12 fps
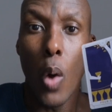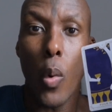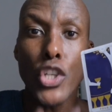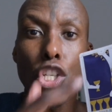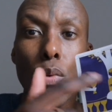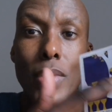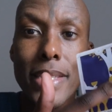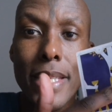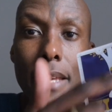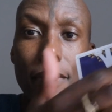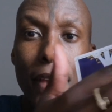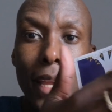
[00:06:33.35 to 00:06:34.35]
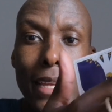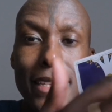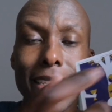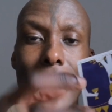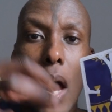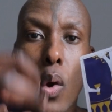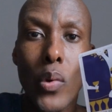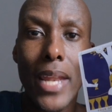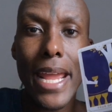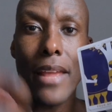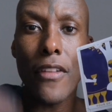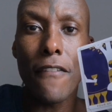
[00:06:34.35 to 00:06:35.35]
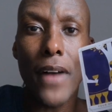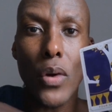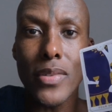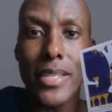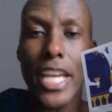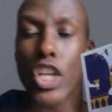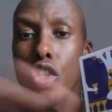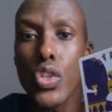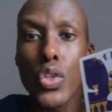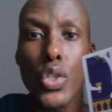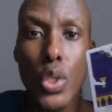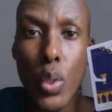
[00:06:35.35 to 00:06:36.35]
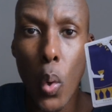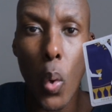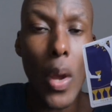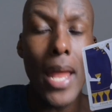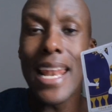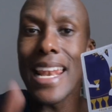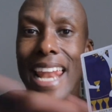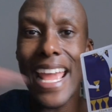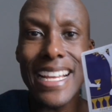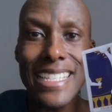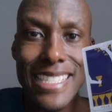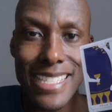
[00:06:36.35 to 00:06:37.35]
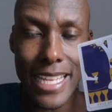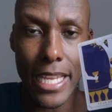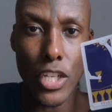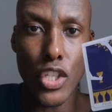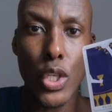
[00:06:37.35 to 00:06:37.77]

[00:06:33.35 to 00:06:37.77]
What you're receiving is now laying the foundation to your legacy,